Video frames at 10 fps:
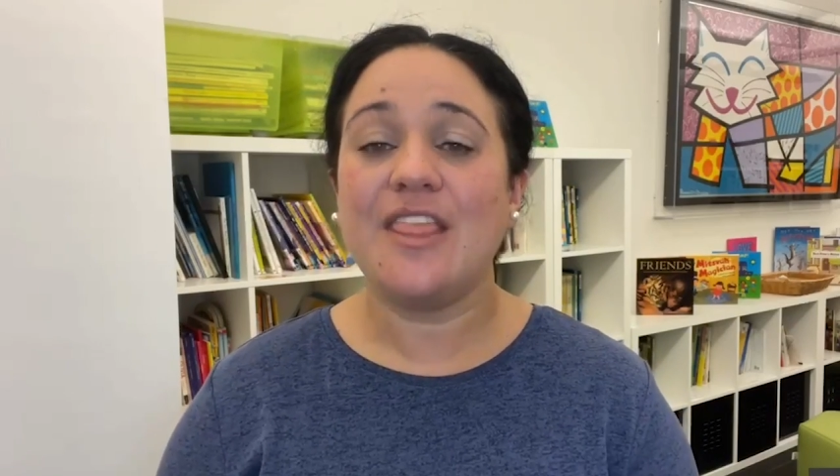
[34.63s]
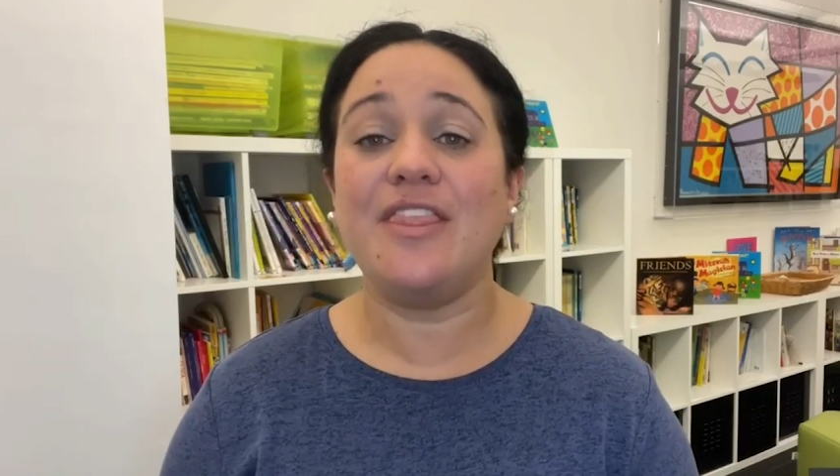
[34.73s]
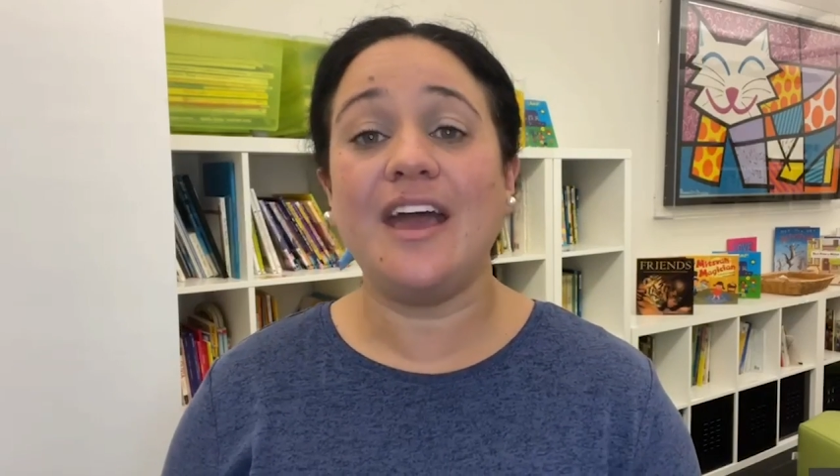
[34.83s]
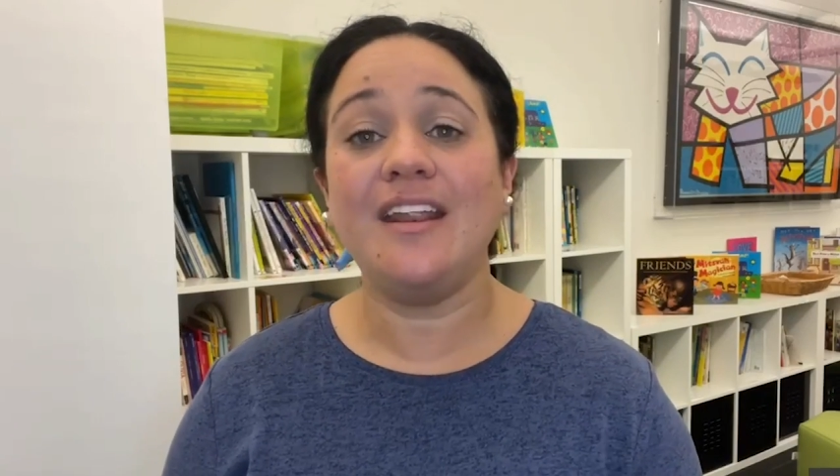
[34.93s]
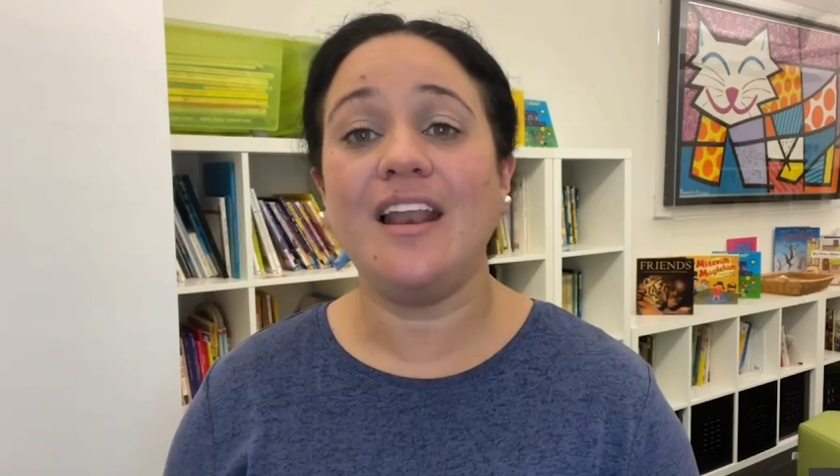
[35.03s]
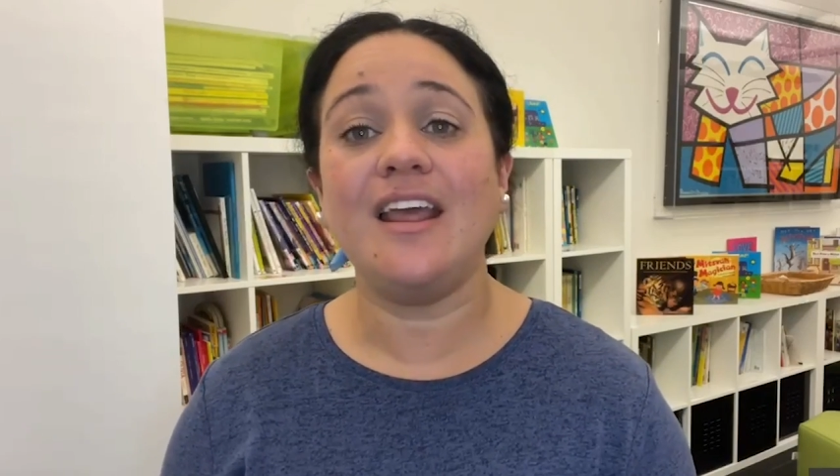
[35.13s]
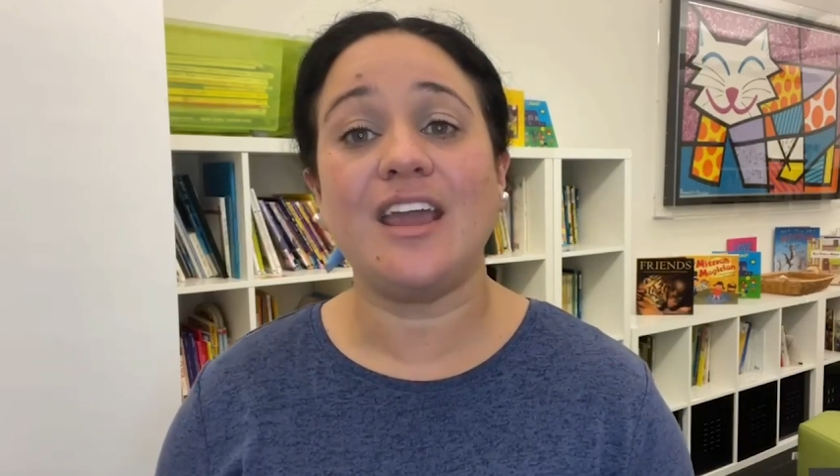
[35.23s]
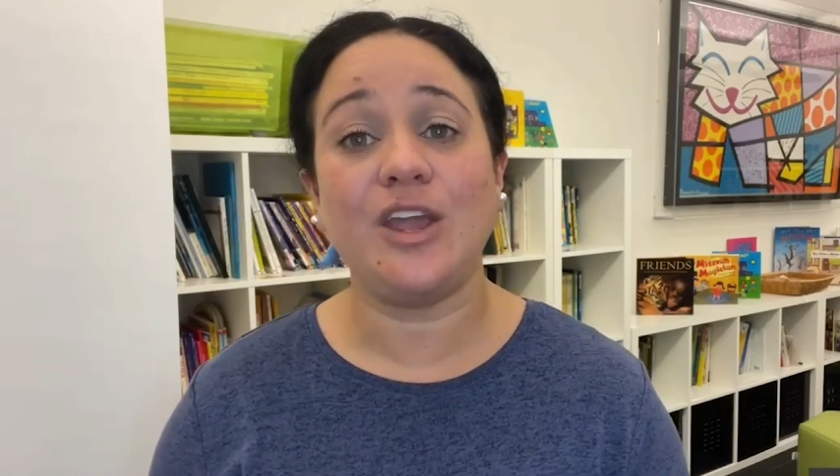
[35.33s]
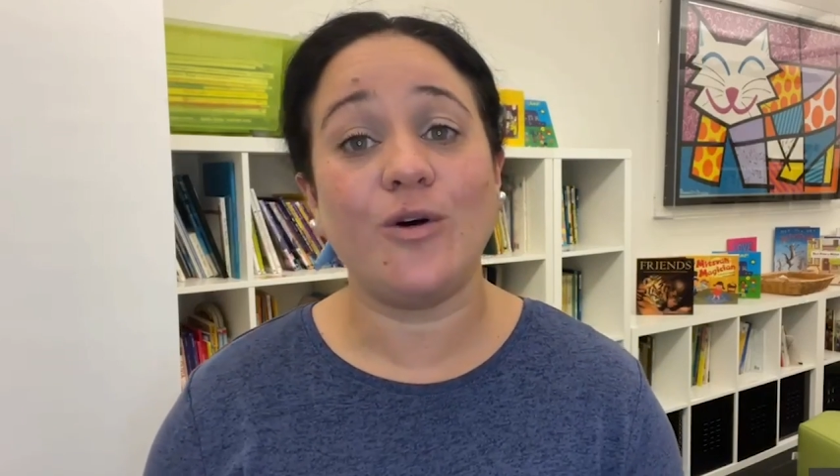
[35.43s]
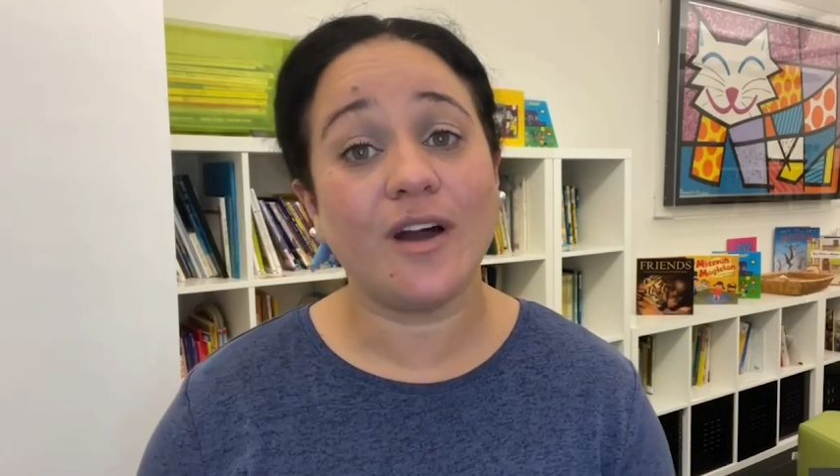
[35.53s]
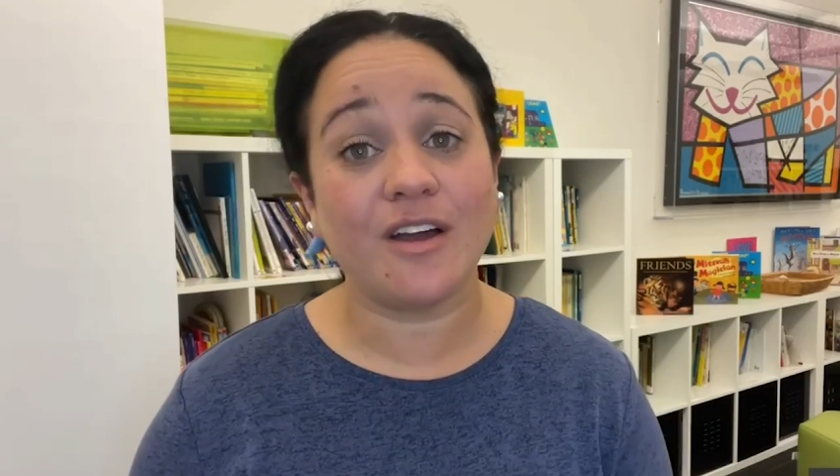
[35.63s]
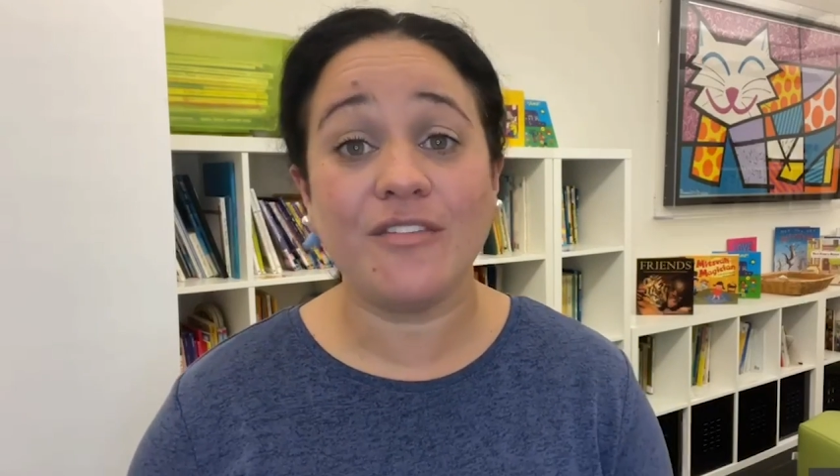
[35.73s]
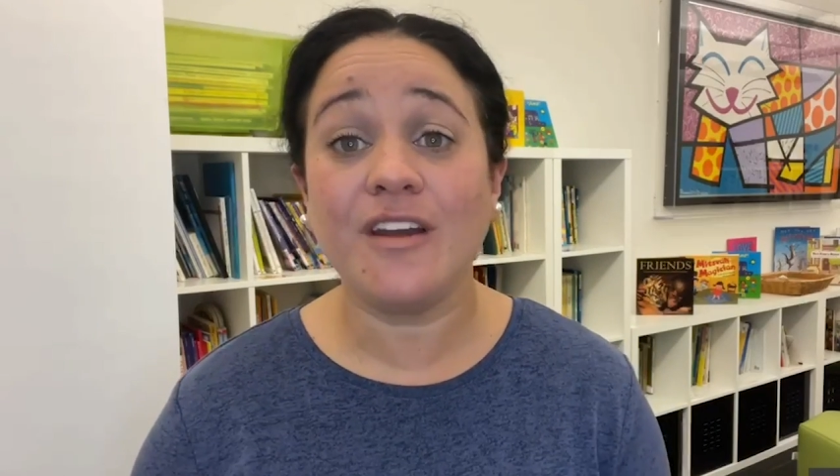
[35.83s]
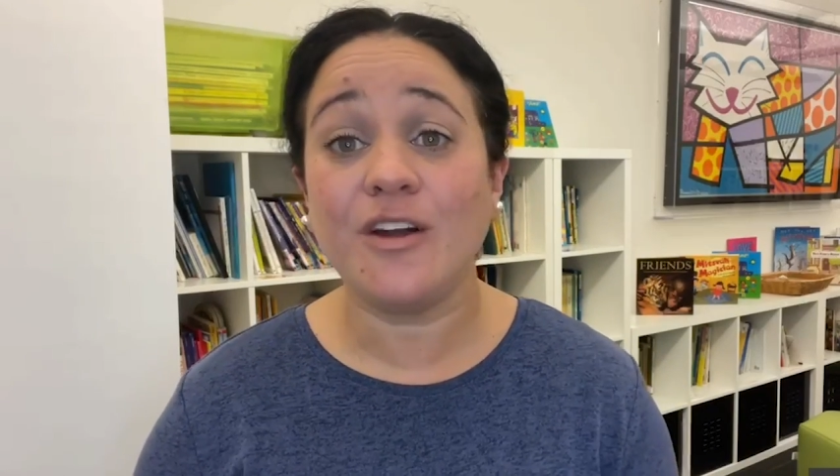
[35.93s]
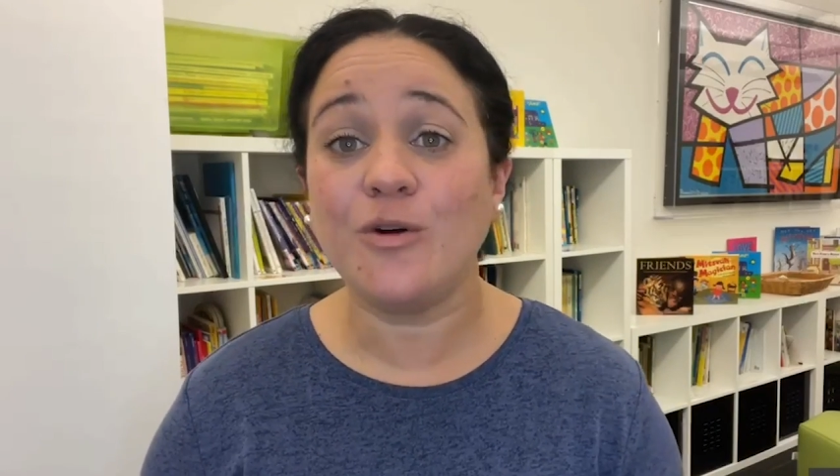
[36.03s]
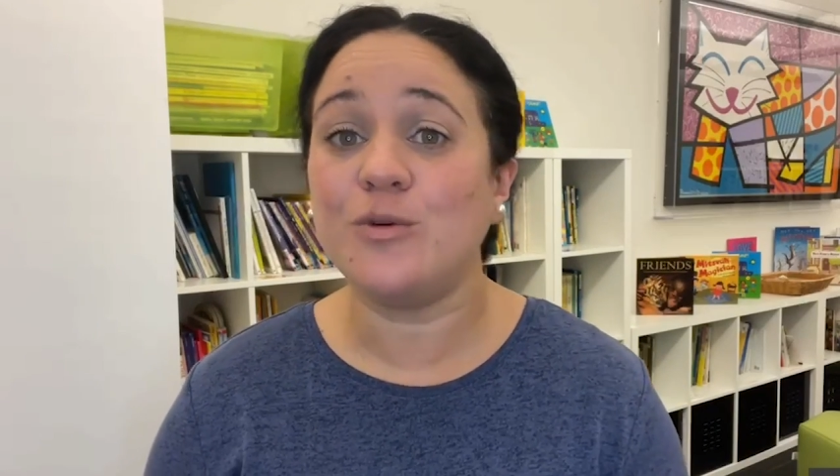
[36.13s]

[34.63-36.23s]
then Lechiot Haver,